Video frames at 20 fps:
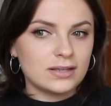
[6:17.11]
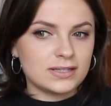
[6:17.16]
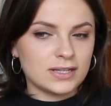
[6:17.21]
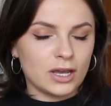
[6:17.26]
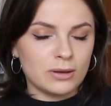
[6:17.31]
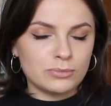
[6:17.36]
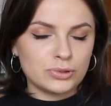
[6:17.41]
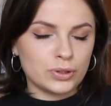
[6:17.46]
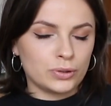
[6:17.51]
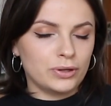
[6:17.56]
So
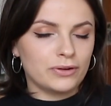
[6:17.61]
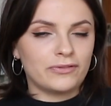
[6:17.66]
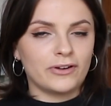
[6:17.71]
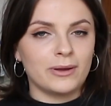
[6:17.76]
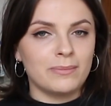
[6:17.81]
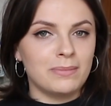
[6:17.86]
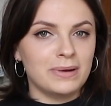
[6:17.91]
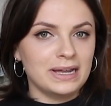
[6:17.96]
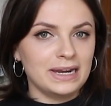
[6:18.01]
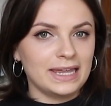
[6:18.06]
I'm sure you'll
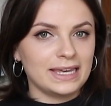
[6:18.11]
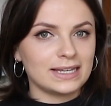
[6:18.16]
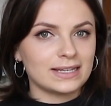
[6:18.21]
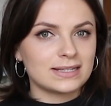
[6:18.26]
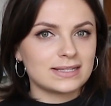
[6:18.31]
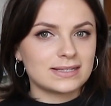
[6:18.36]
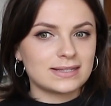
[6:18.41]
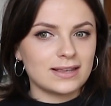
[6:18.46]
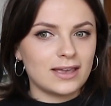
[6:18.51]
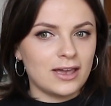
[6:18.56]
find my
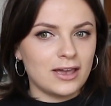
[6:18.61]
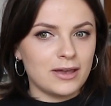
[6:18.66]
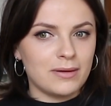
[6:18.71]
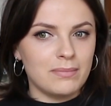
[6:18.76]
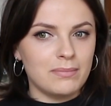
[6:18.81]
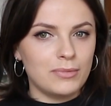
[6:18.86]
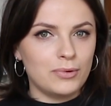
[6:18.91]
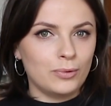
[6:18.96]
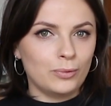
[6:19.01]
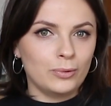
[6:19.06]
links
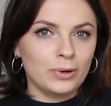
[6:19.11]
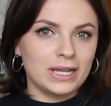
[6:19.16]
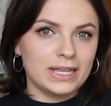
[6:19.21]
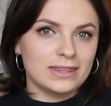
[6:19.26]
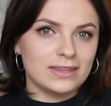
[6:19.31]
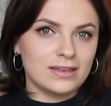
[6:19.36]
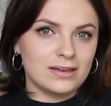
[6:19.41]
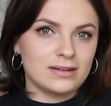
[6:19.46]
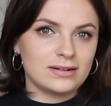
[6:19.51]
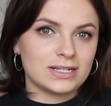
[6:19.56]
all
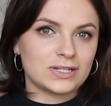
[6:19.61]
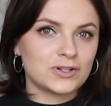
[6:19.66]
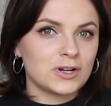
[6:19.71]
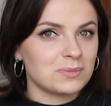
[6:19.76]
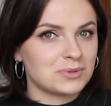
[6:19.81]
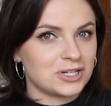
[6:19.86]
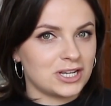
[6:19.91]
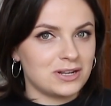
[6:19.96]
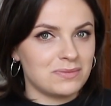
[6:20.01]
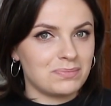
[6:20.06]
in the
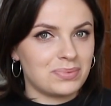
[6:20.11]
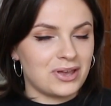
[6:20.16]
description,